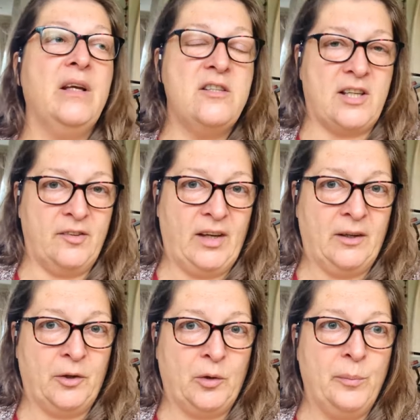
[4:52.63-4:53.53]

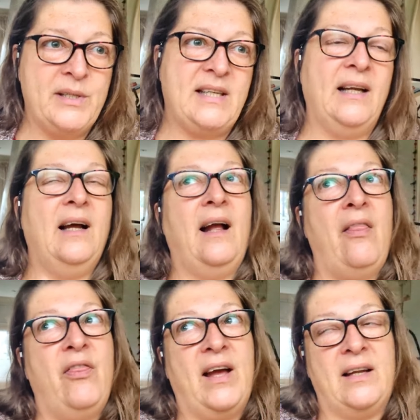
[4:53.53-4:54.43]
Santiago de Compostela,
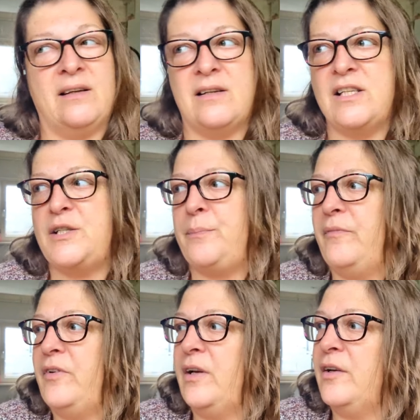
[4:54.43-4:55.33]
and then
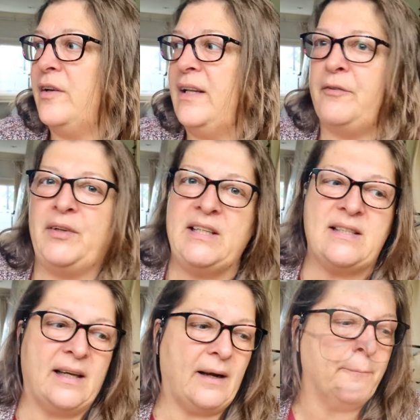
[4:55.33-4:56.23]
La
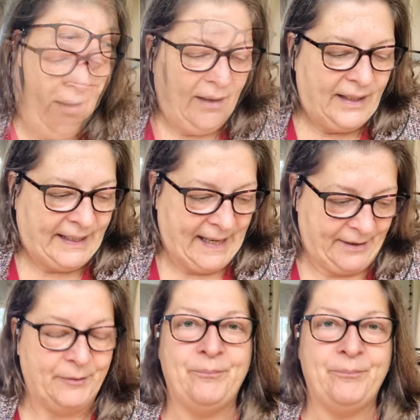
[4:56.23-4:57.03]
Finisterra. Yeah,